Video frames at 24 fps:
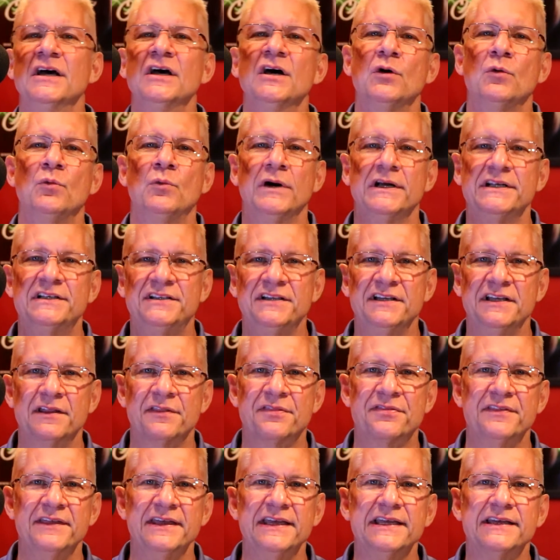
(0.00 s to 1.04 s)
What do you
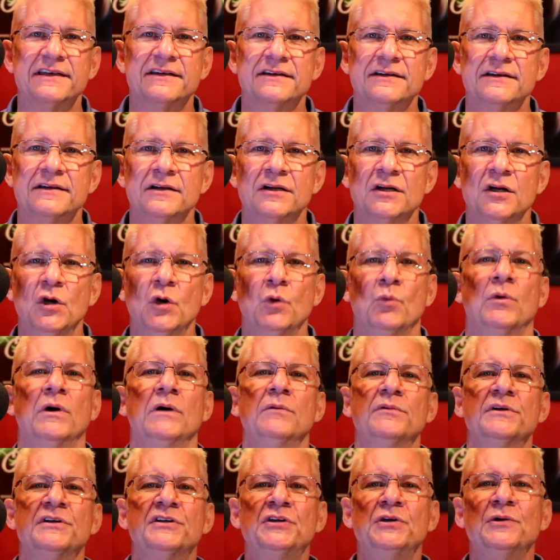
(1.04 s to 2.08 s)
think?
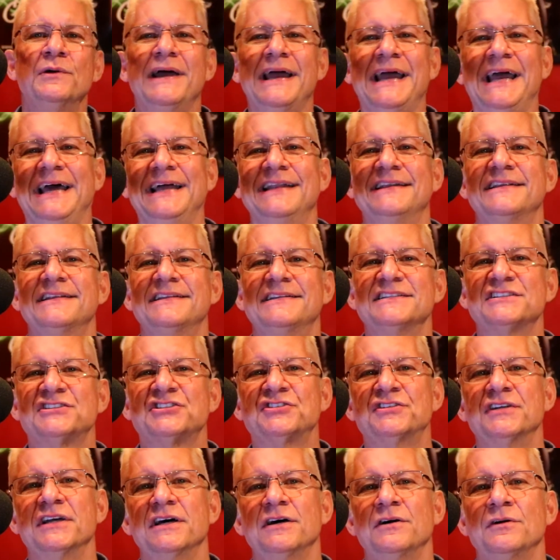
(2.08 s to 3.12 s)
What would you add to this
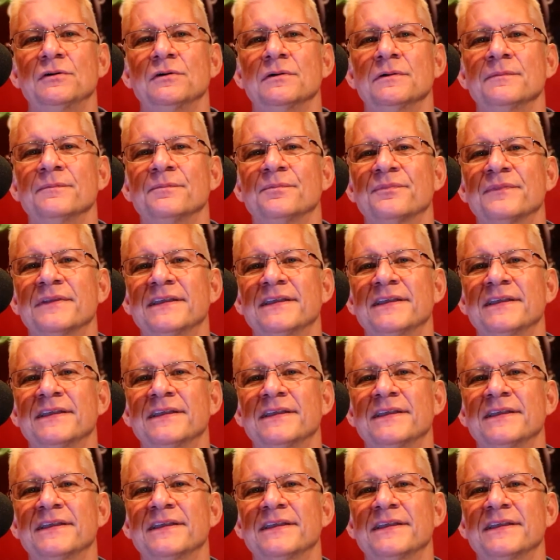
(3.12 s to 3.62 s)
show?